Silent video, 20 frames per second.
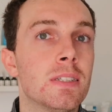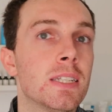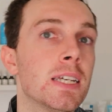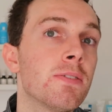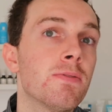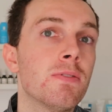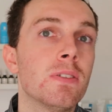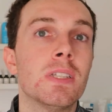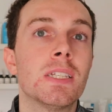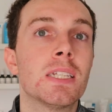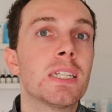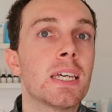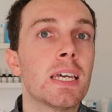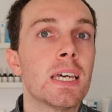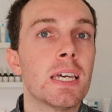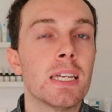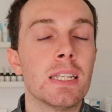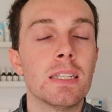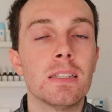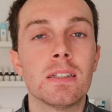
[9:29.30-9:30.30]
different
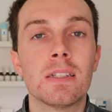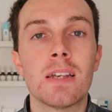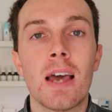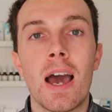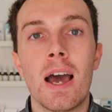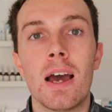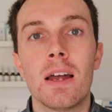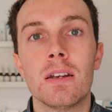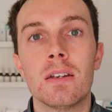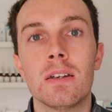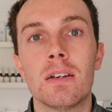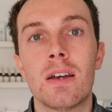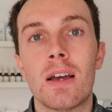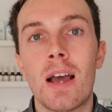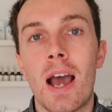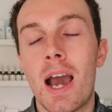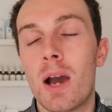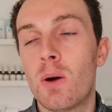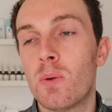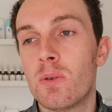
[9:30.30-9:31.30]
skins and
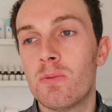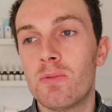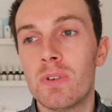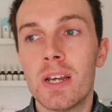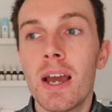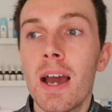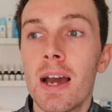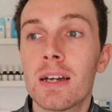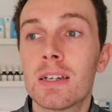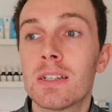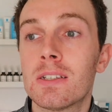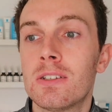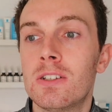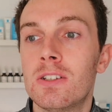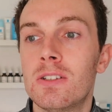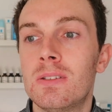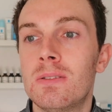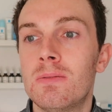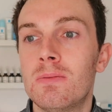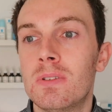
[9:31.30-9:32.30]
how it reacts
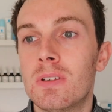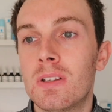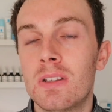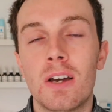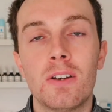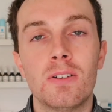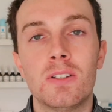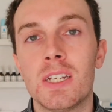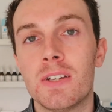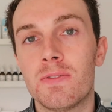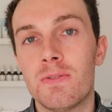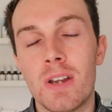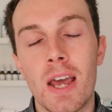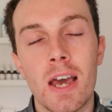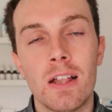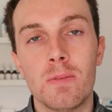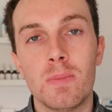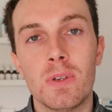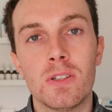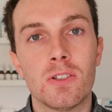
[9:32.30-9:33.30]
to, you know, different
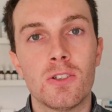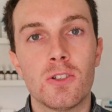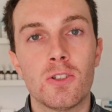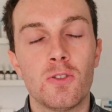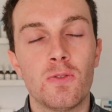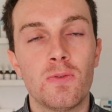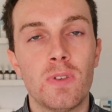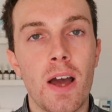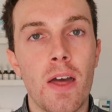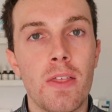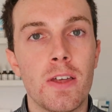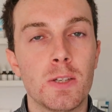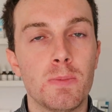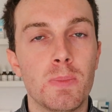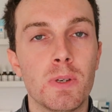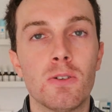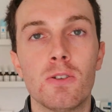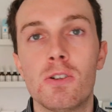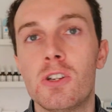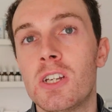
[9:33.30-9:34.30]
elements and stuff like this.
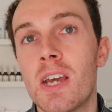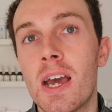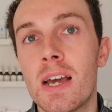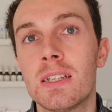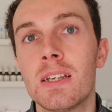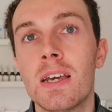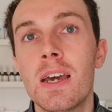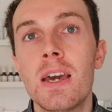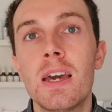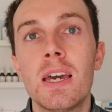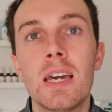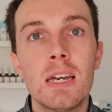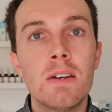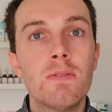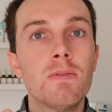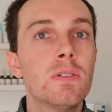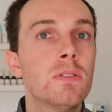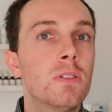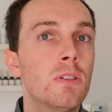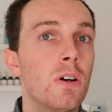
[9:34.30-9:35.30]
Because yes,
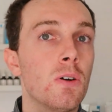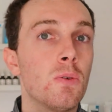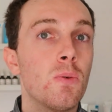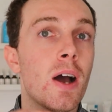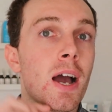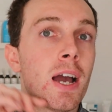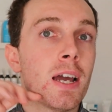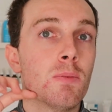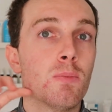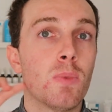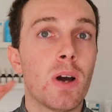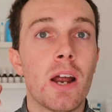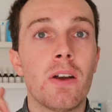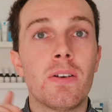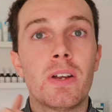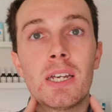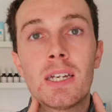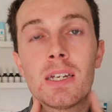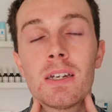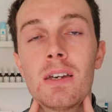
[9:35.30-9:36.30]
even though I'm
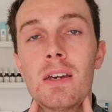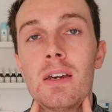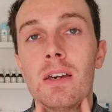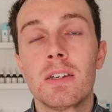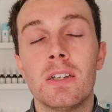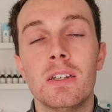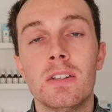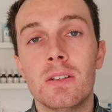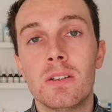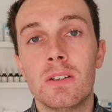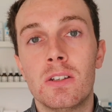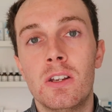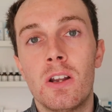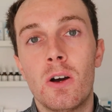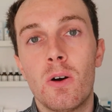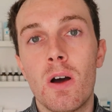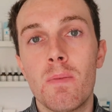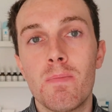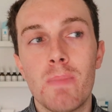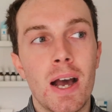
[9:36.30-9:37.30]
wearing, you
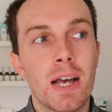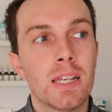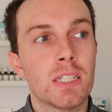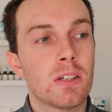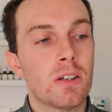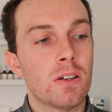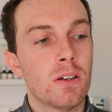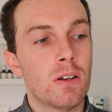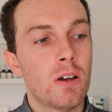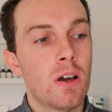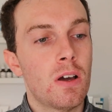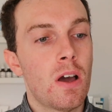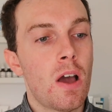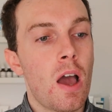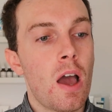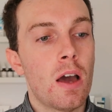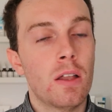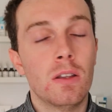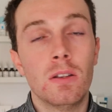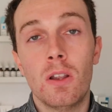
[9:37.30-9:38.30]
know, a mask
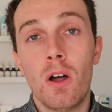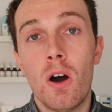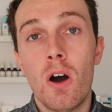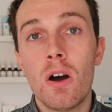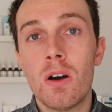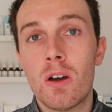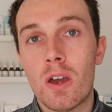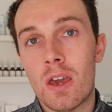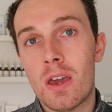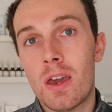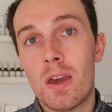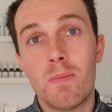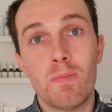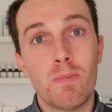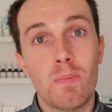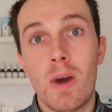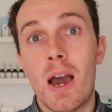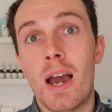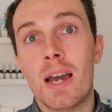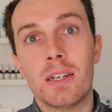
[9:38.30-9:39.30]
a lot
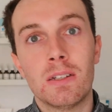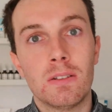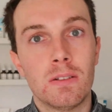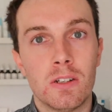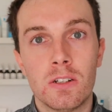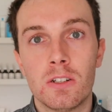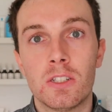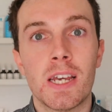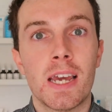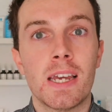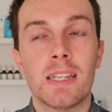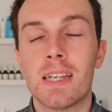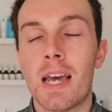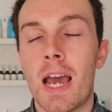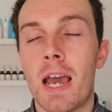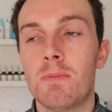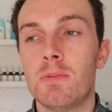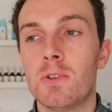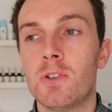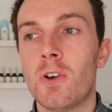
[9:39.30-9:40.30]
in my
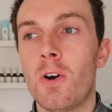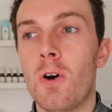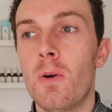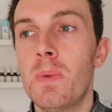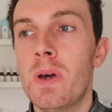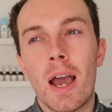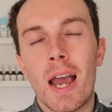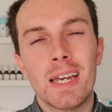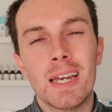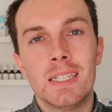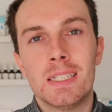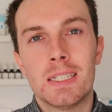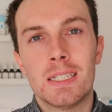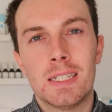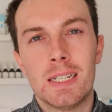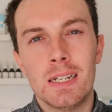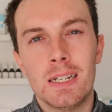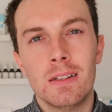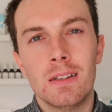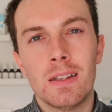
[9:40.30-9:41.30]
daytime job, I
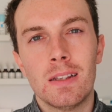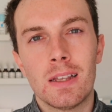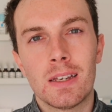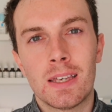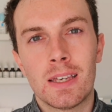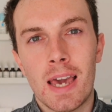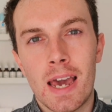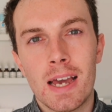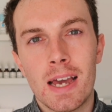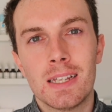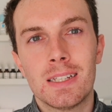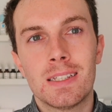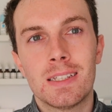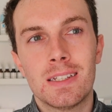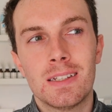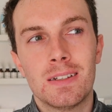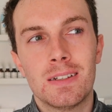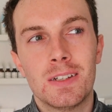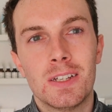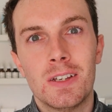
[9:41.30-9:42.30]
still
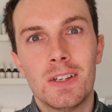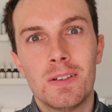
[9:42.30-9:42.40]
get